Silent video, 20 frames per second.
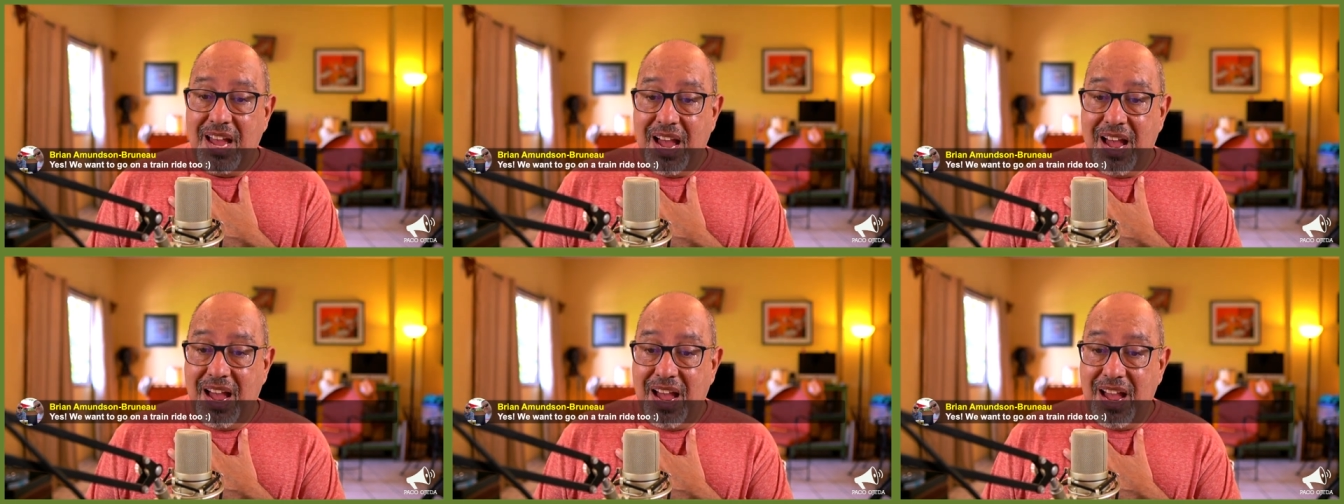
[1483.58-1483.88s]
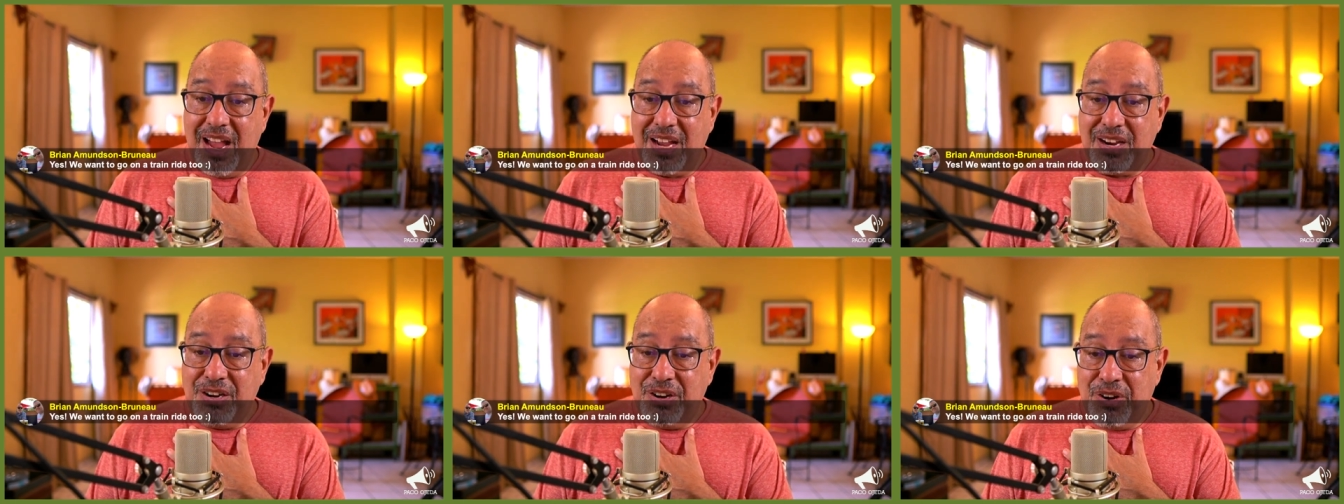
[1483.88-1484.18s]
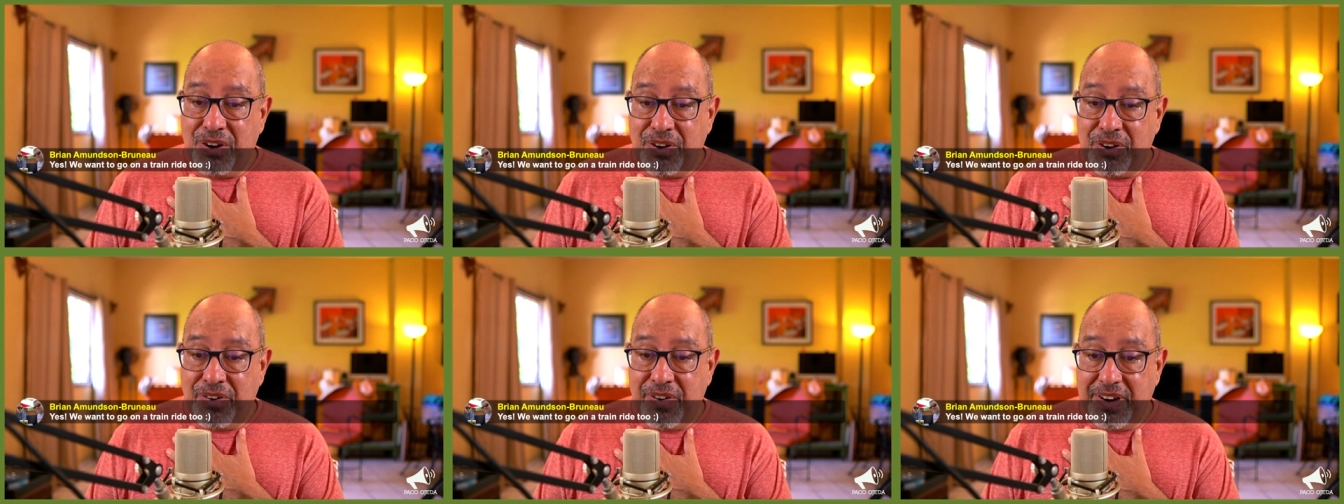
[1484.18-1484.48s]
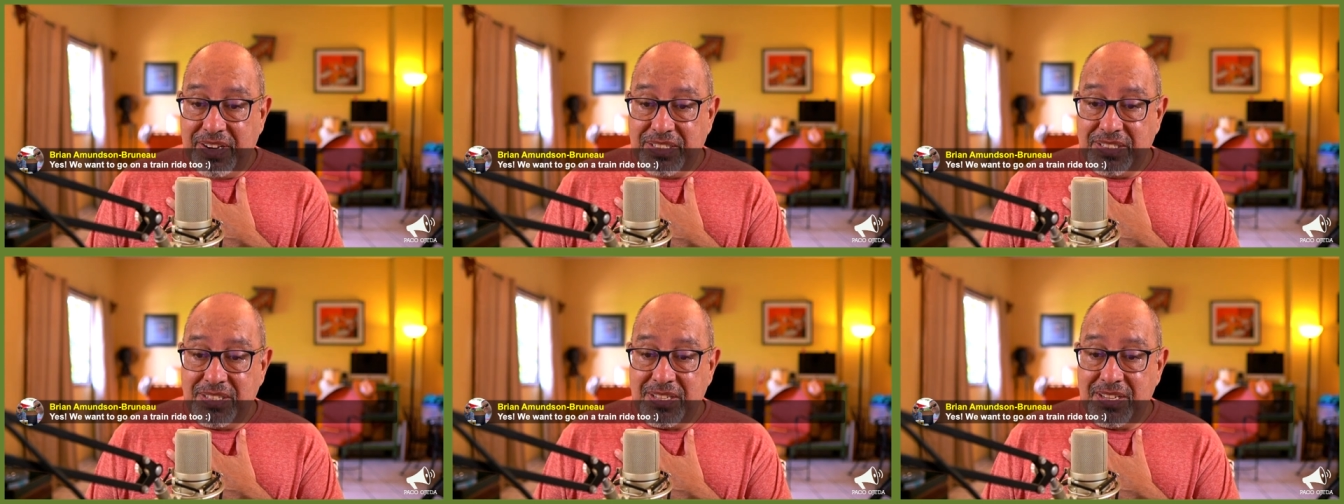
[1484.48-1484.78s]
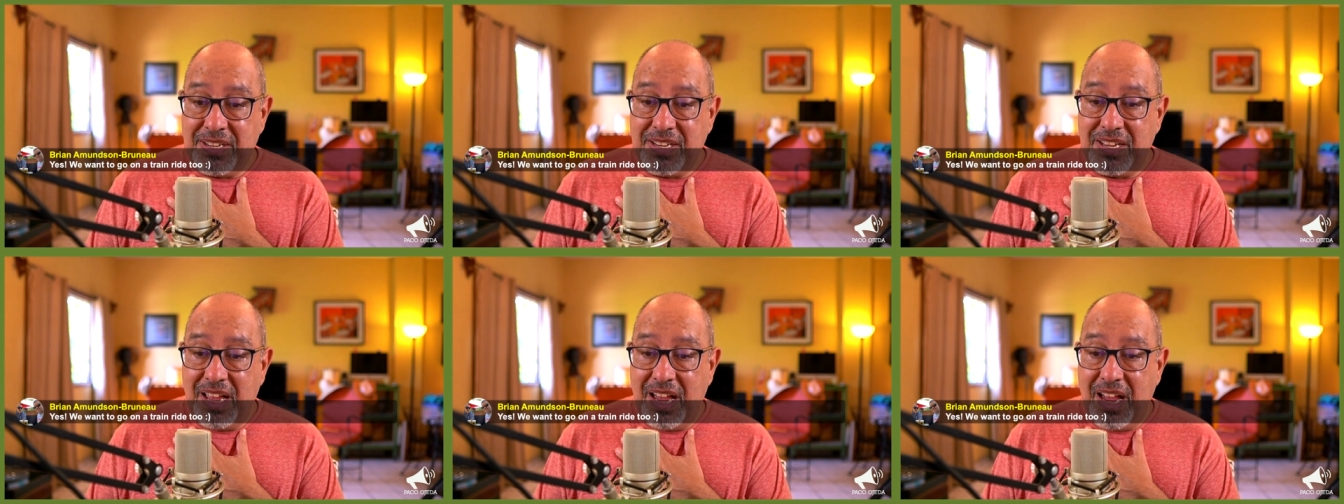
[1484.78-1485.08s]
Uh, Chris
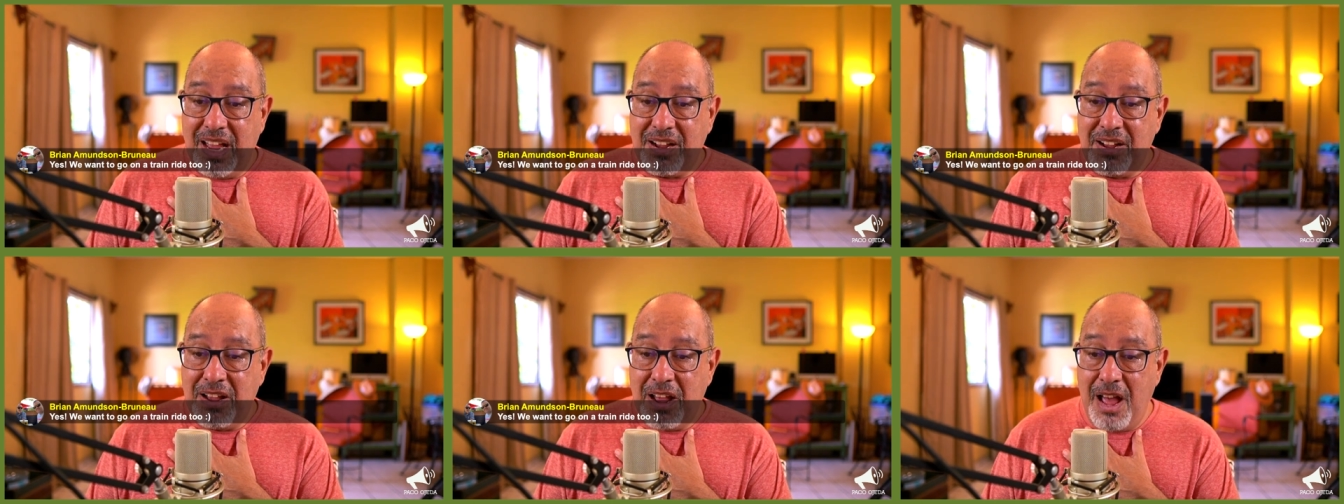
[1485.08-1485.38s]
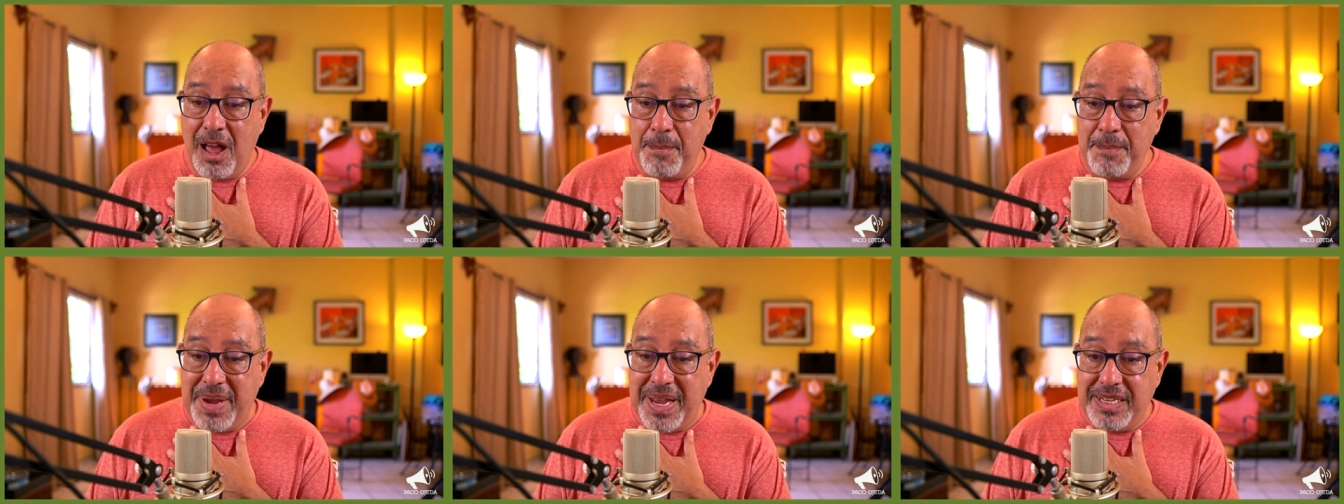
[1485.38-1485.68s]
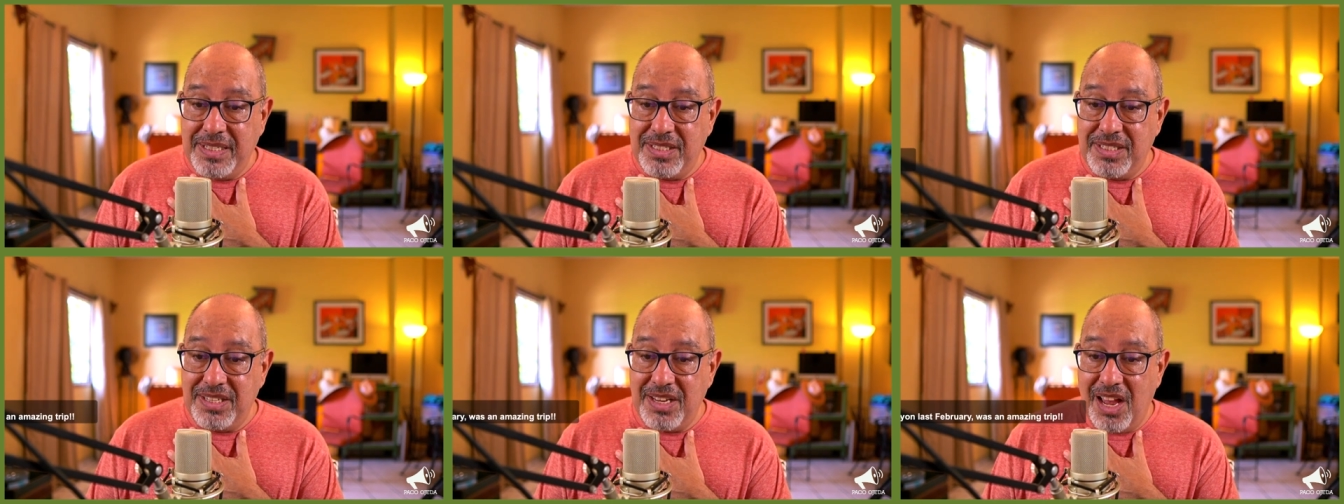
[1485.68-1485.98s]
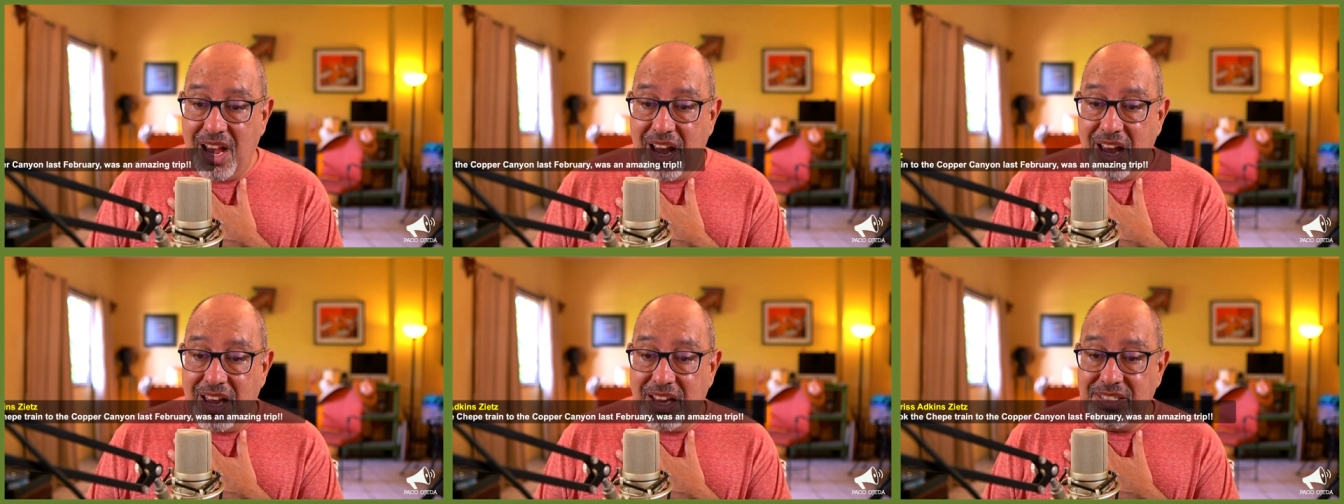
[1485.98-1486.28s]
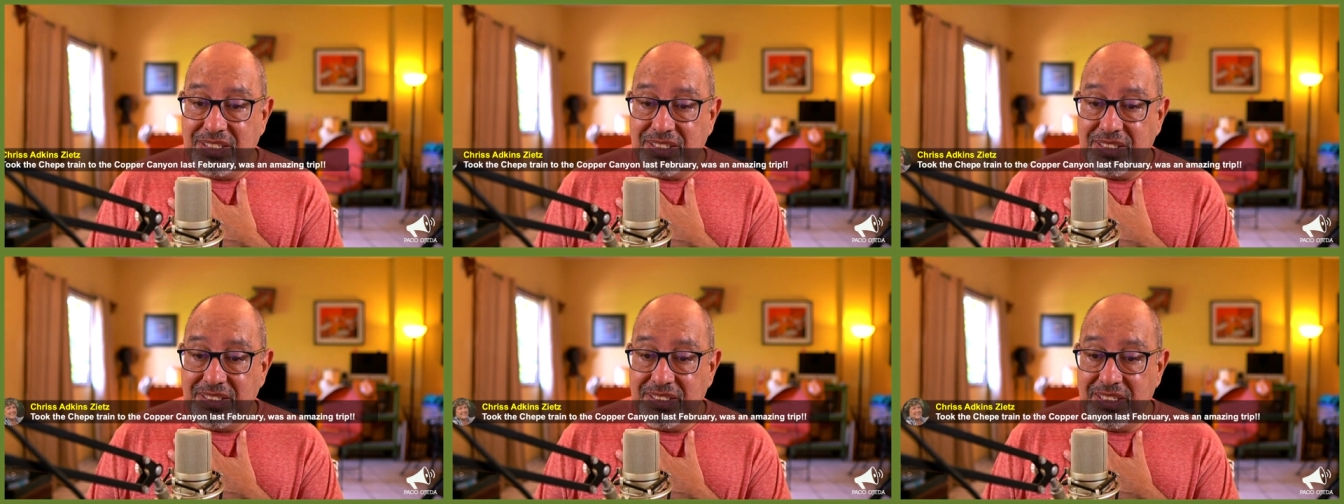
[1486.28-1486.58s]
uh, comments
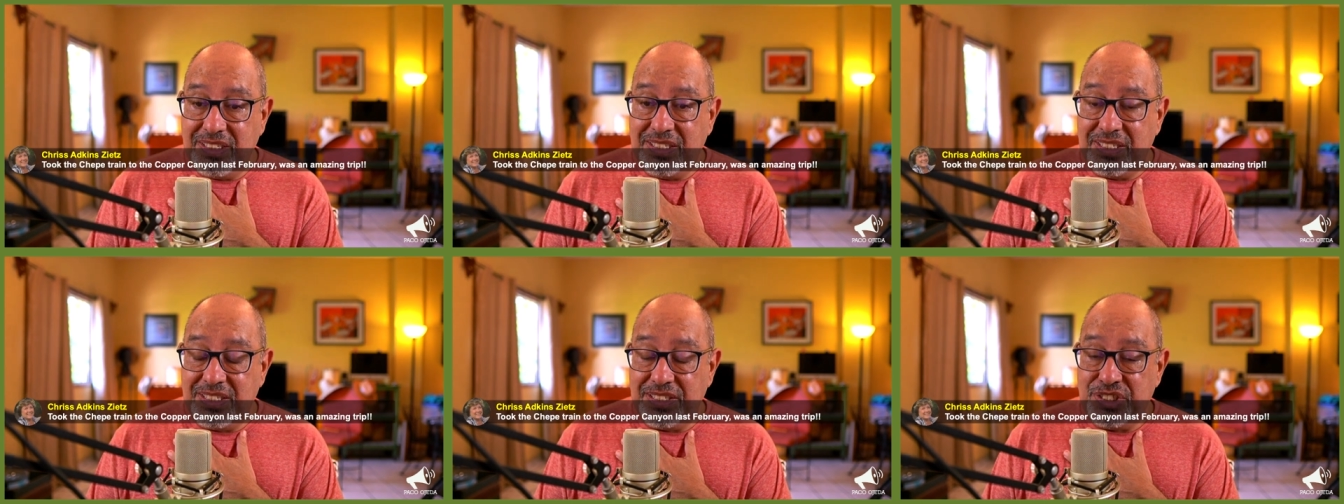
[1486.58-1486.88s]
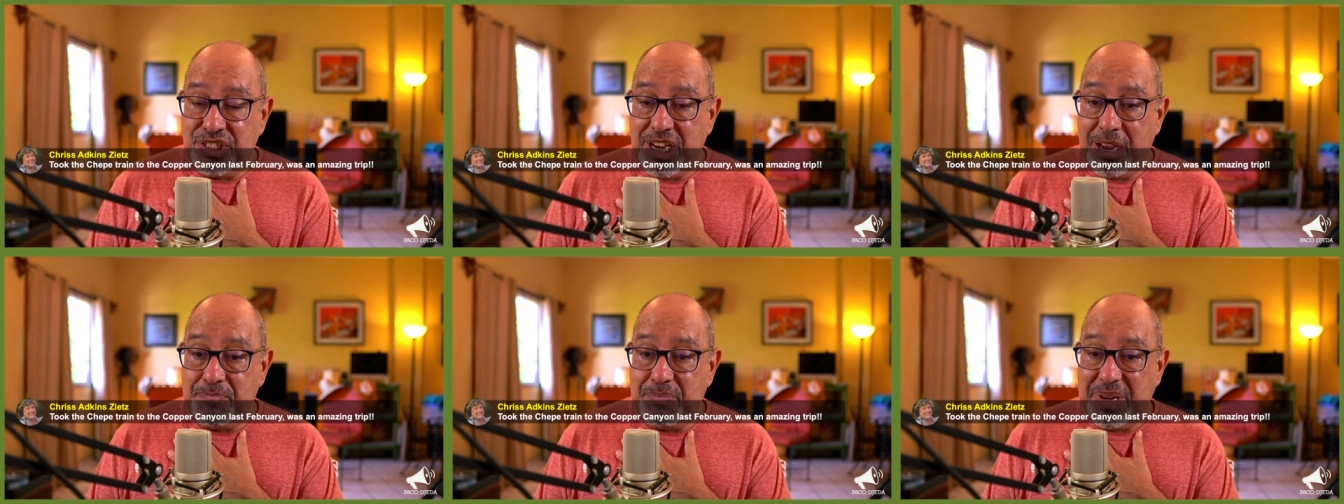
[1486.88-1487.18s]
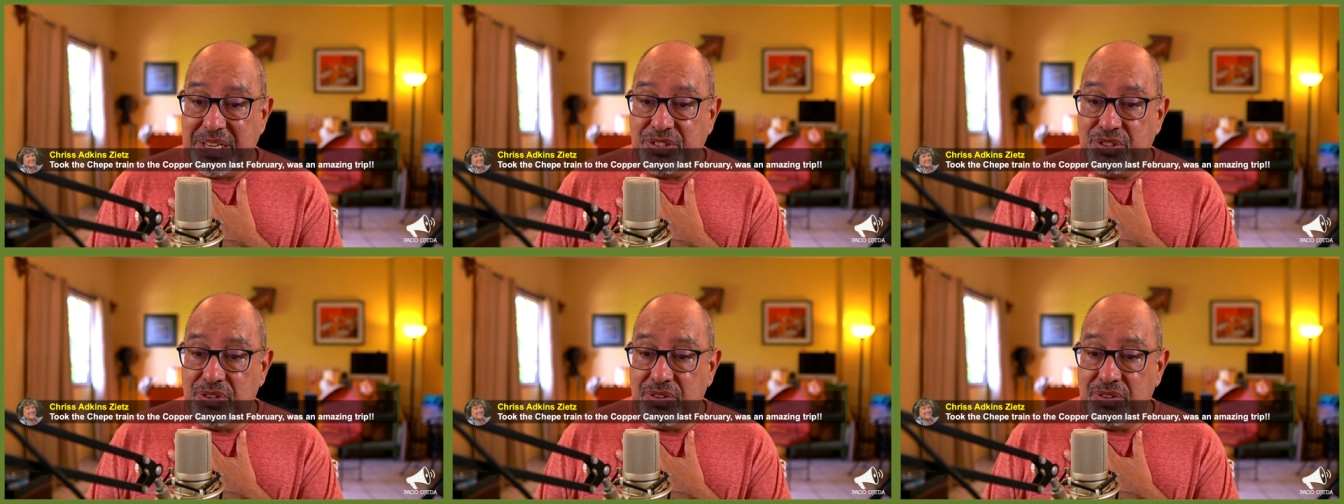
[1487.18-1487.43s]
on the Chepe.